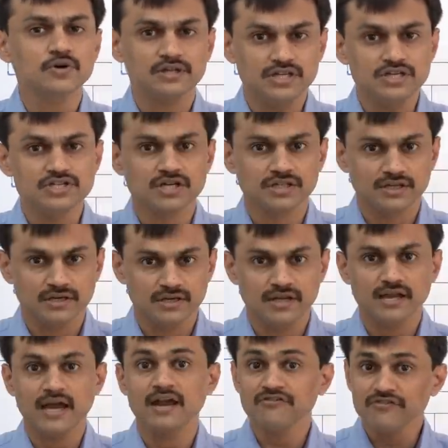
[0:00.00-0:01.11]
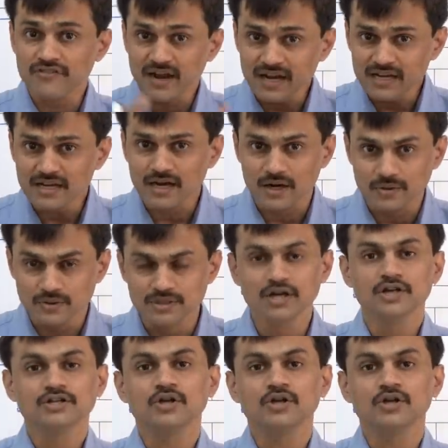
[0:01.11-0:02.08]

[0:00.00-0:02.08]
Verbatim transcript: on each other and find out